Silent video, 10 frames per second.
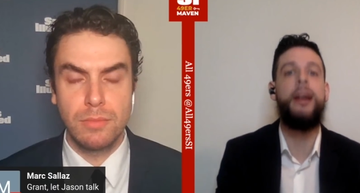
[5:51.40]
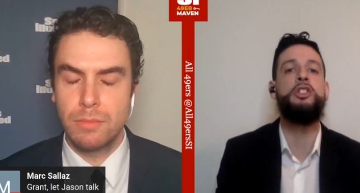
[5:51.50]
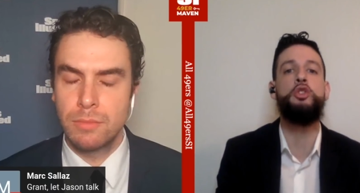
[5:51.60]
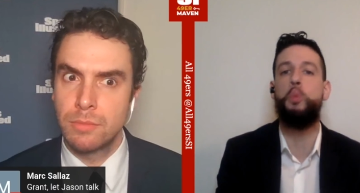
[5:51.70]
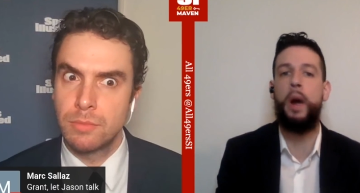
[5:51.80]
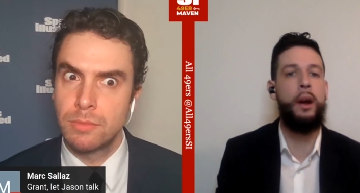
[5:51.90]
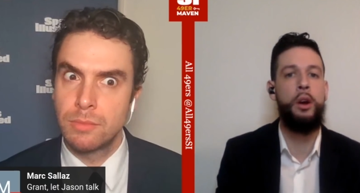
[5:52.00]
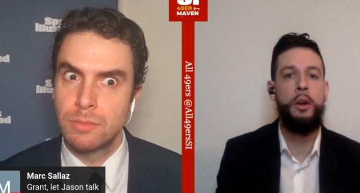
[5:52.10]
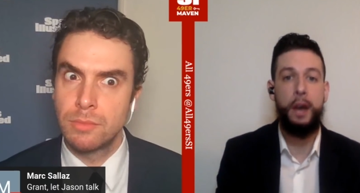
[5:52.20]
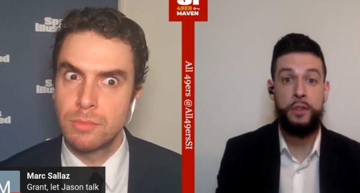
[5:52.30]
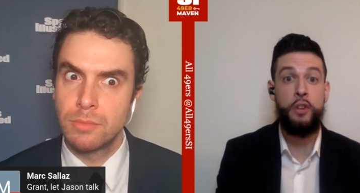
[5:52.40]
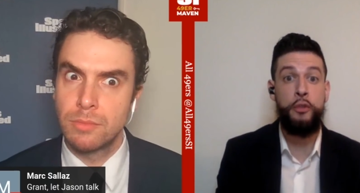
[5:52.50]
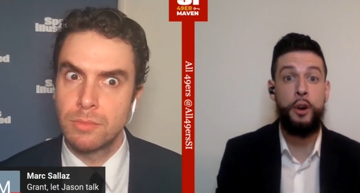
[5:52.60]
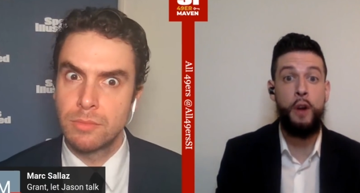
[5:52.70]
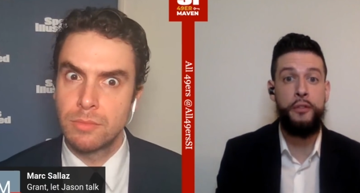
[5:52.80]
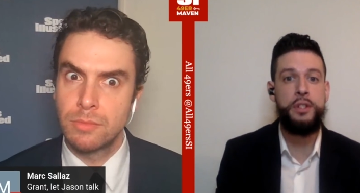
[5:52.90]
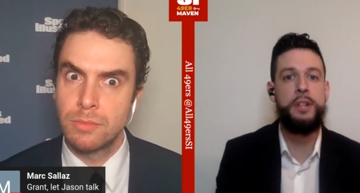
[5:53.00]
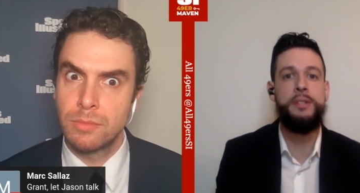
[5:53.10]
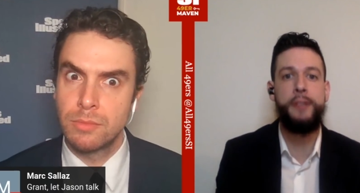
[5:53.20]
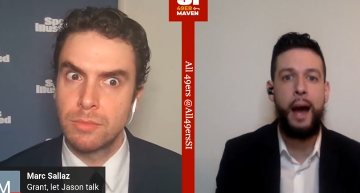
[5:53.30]
Speaker 1: I swear, if this front office
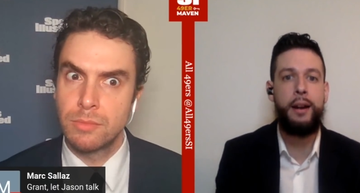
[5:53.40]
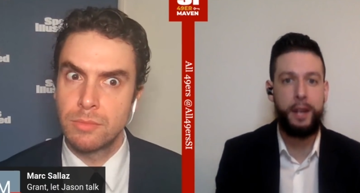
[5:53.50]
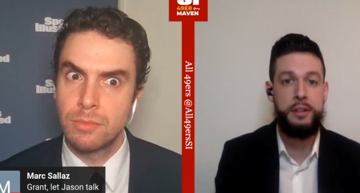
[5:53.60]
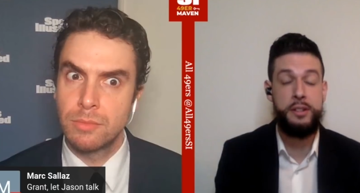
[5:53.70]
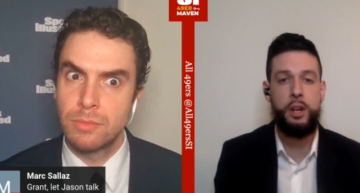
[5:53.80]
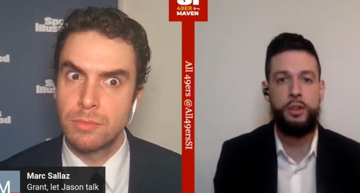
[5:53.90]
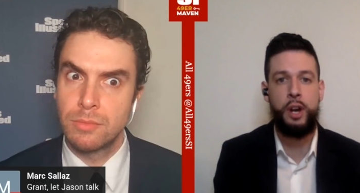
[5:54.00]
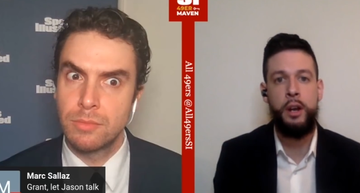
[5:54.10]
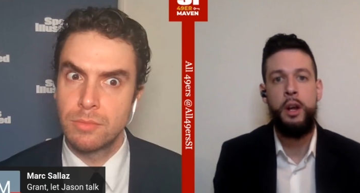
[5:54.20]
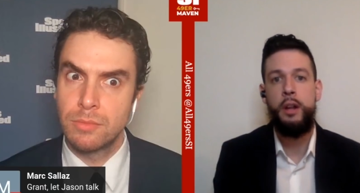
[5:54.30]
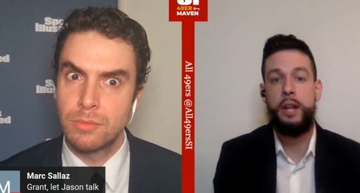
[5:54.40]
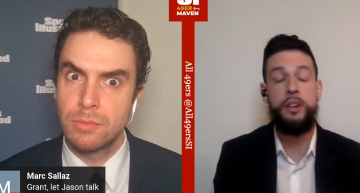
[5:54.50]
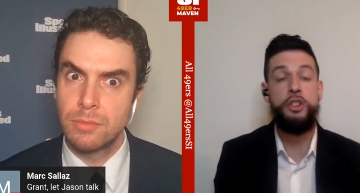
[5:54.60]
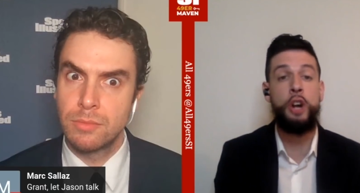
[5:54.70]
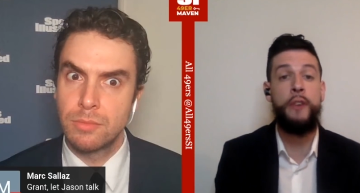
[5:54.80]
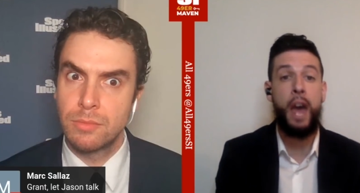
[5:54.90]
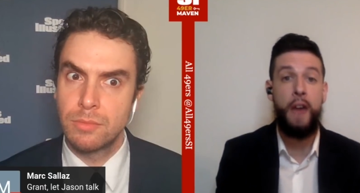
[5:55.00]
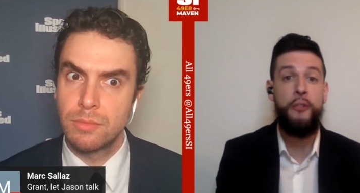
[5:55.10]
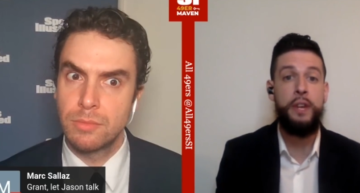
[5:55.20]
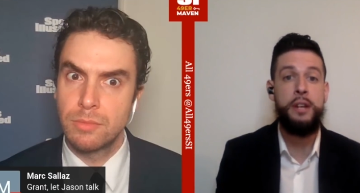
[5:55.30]
does not get this deal done, they deserve
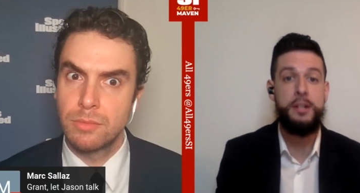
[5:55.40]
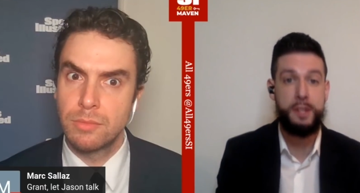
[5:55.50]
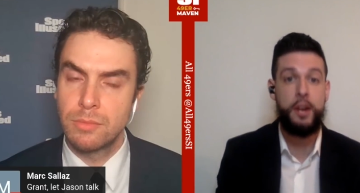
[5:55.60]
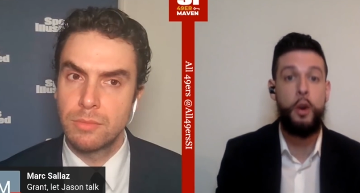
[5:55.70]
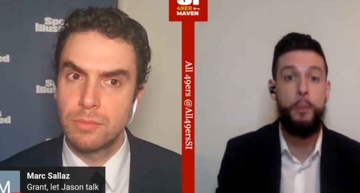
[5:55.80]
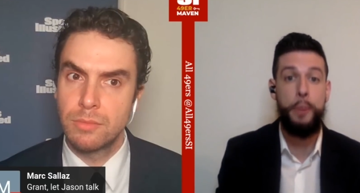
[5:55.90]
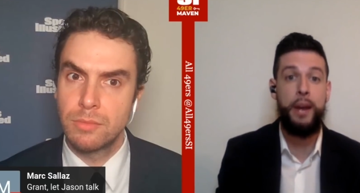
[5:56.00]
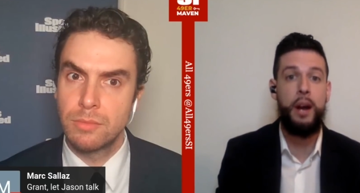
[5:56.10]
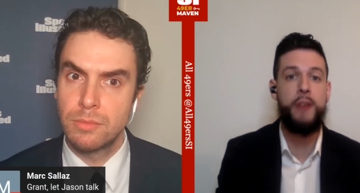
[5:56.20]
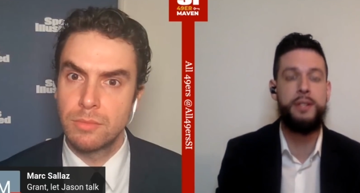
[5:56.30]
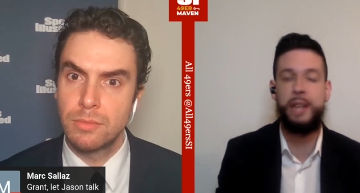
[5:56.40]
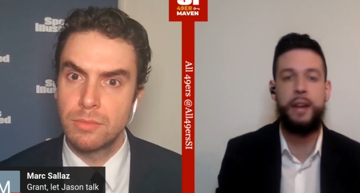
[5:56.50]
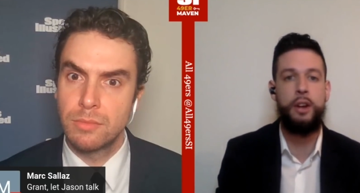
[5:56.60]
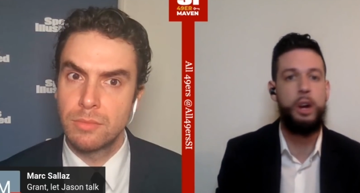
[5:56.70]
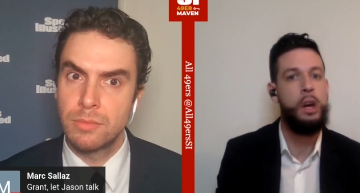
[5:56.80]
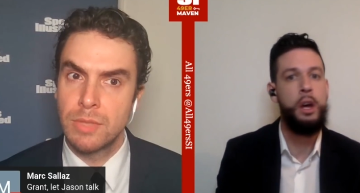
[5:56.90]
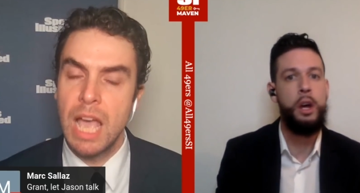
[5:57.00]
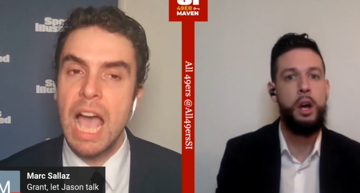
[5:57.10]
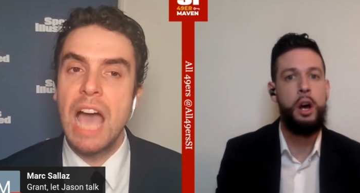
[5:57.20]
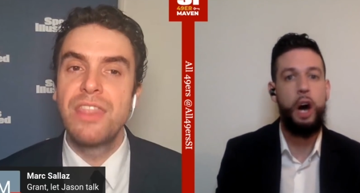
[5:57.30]
every single bit of slander.
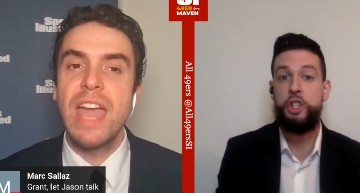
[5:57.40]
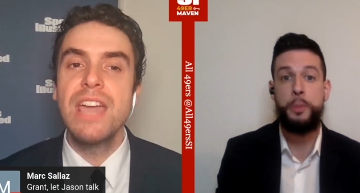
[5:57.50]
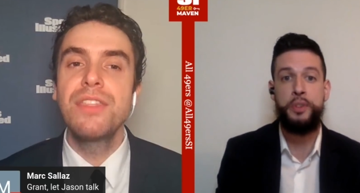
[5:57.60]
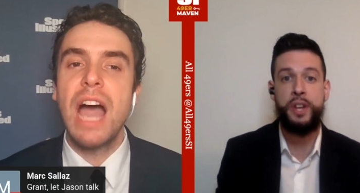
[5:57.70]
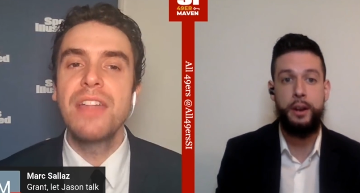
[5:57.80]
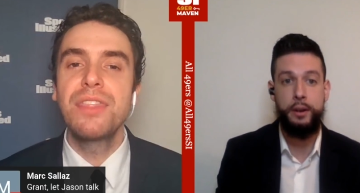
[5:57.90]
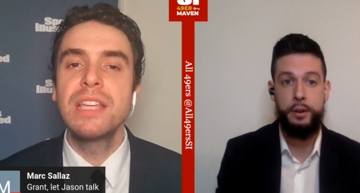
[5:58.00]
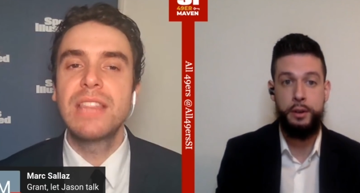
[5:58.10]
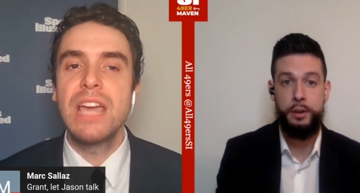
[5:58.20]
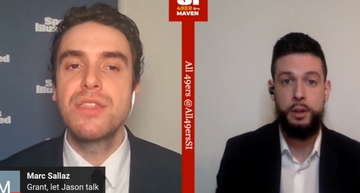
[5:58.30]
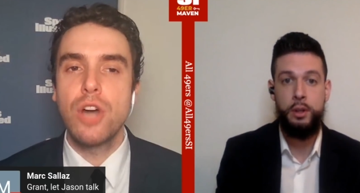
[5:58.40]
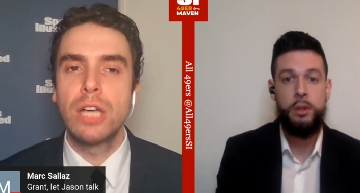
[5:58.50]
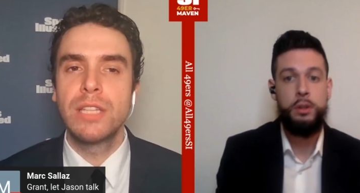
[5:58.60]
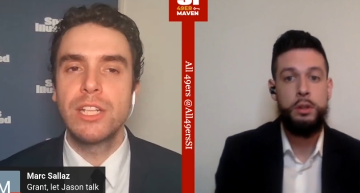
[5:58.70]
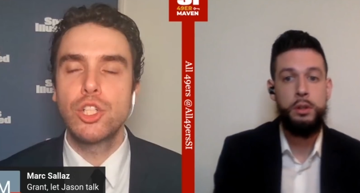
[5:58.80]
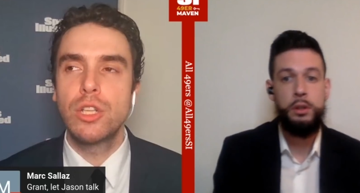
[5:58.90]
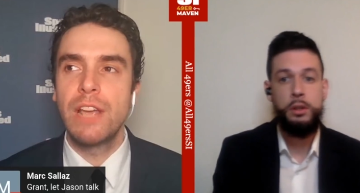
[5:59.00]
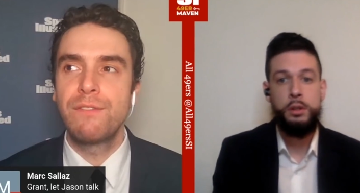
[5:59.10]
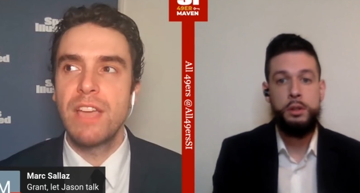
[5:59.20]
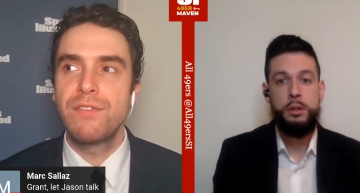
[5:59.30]
Speaker 2: 100%. I think they thought that
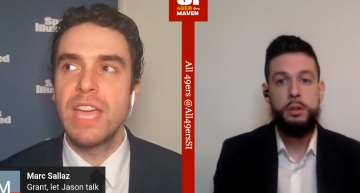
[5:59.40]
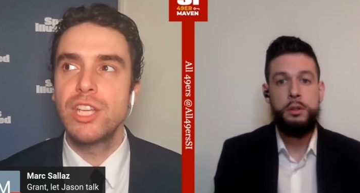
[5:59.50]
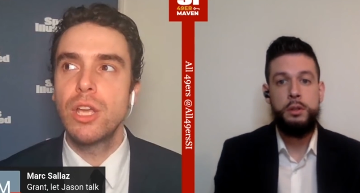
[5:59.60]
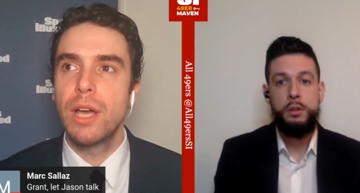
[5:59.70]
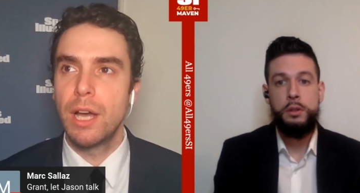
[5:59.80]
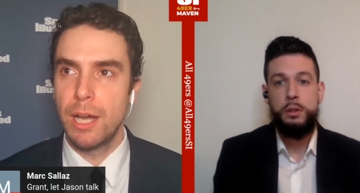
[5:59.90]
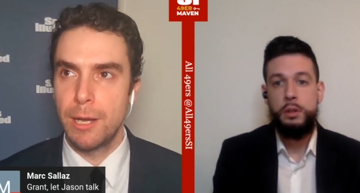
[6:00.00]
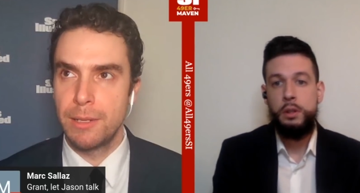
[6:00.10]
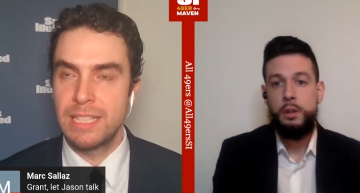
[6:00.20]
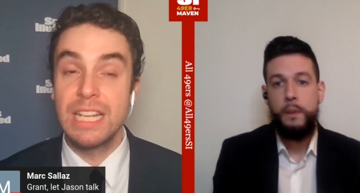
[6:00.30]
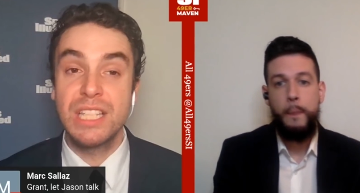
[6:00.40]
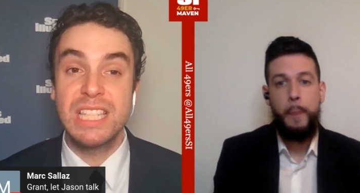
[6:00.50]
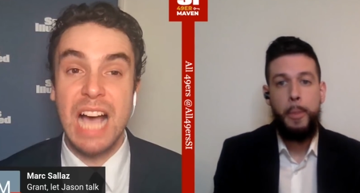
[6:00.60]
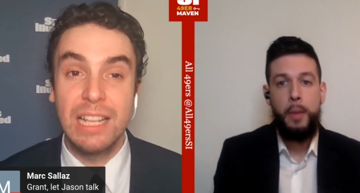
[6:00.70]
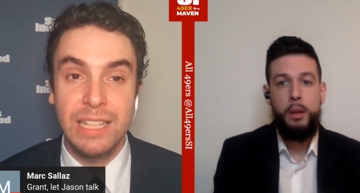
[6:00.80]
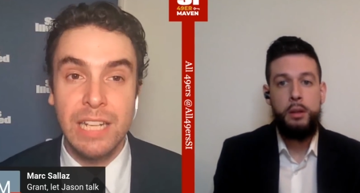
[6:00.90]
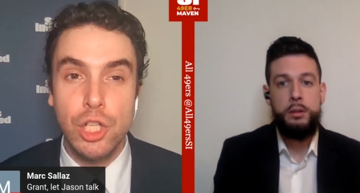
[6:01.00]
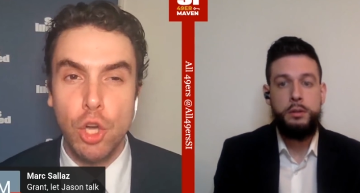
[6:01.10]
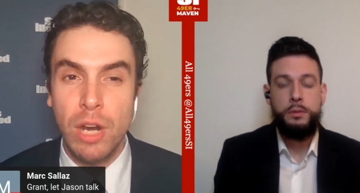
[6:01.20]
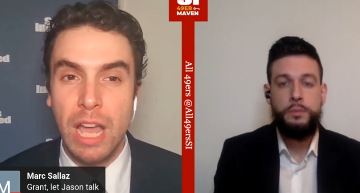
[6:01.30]
if if they uh, did a solid
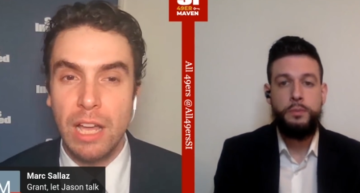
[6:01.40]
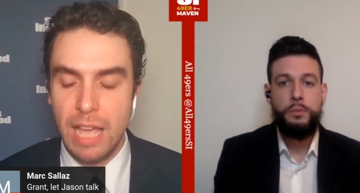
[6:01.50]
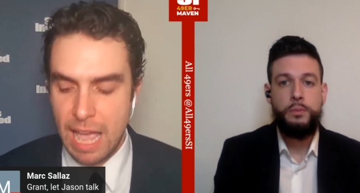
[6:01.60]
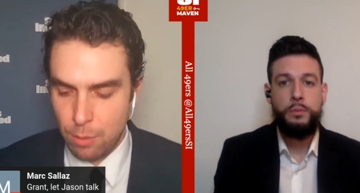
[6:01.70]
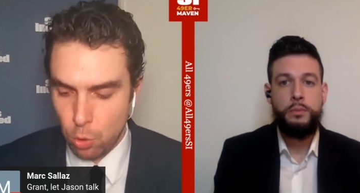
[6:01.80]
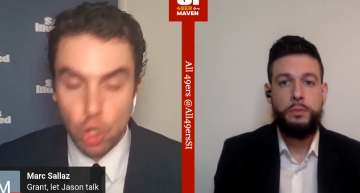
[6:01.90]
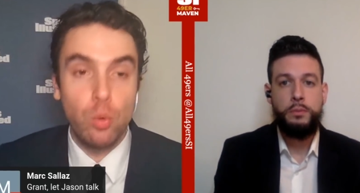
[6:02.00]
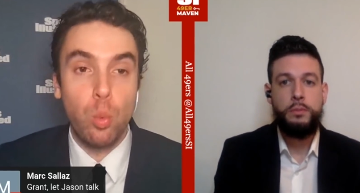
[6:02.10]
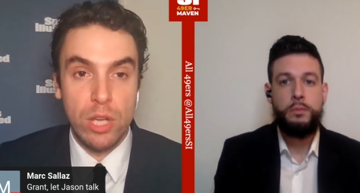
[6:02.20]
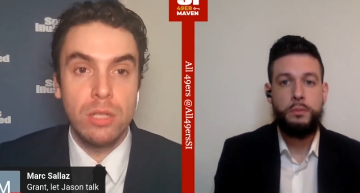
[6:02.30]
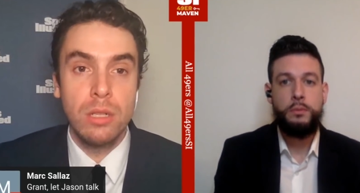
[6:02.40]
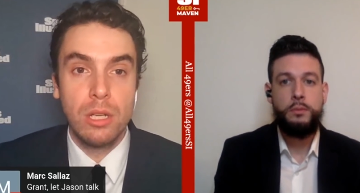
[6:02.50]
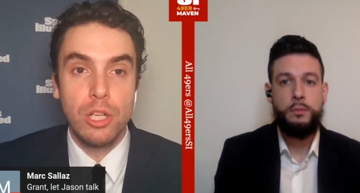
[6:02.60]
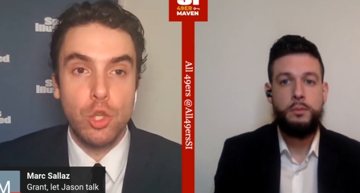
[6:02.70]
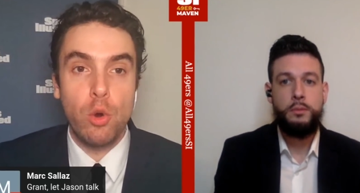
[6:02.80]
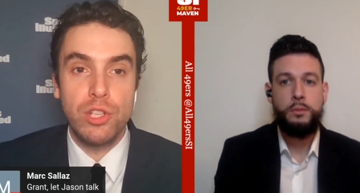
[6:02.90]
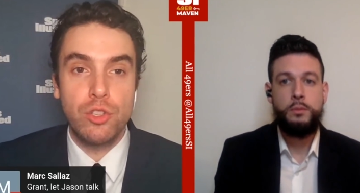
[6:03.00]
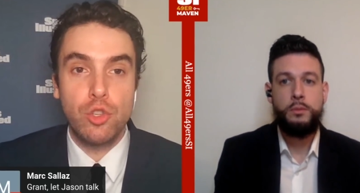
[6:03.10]
and showed a, uh, goodwill towards